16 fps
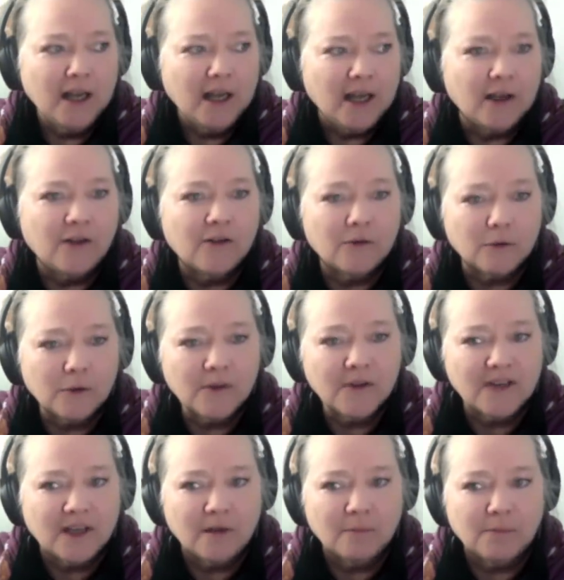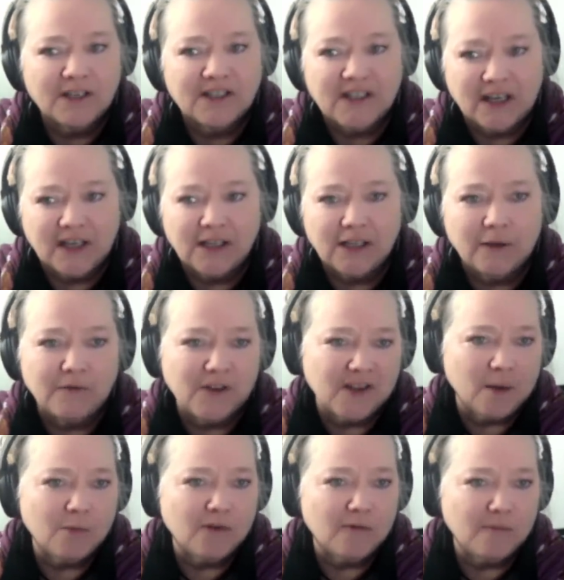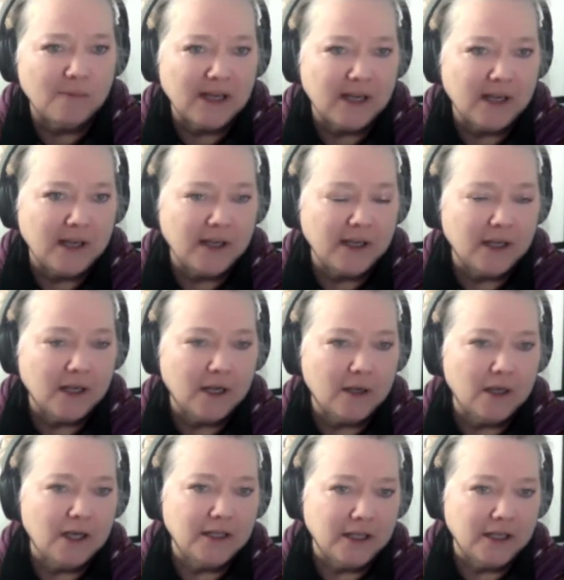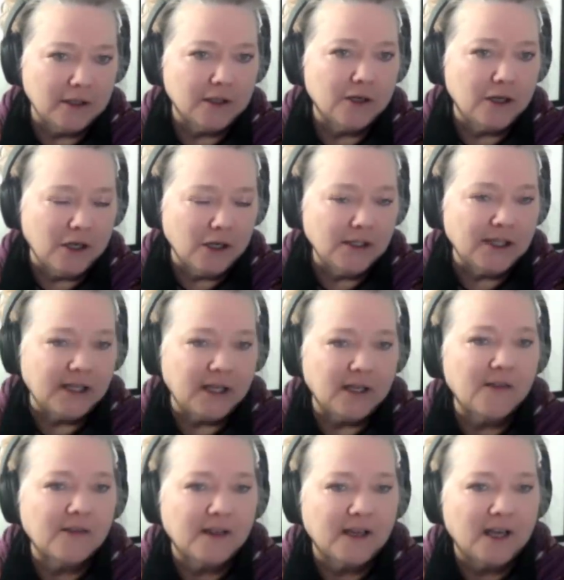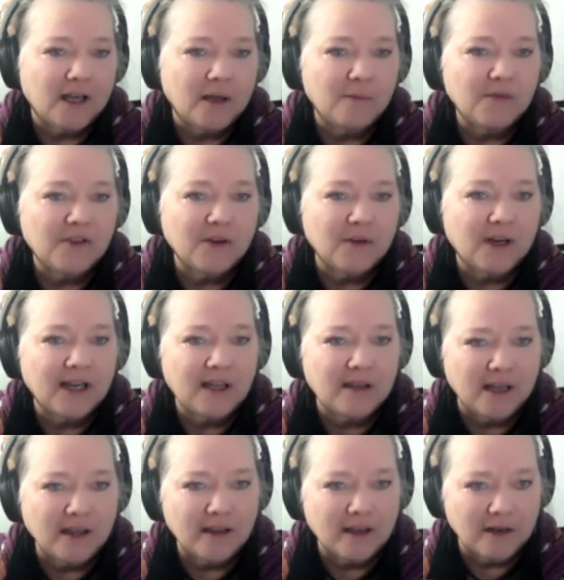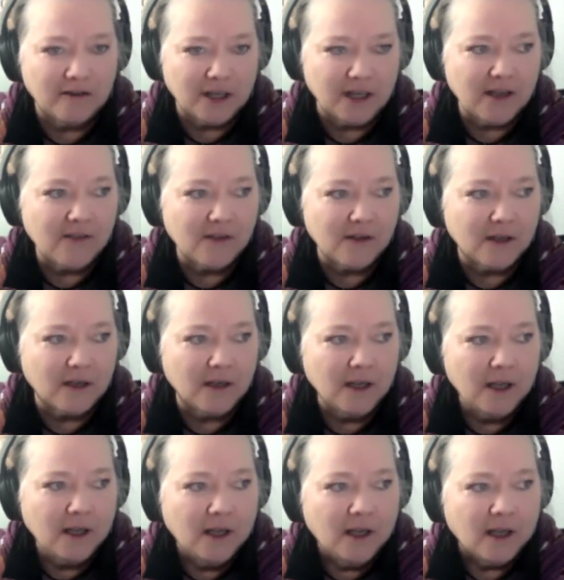exhausting, particularly for some of my younger colleagues. So I think there is a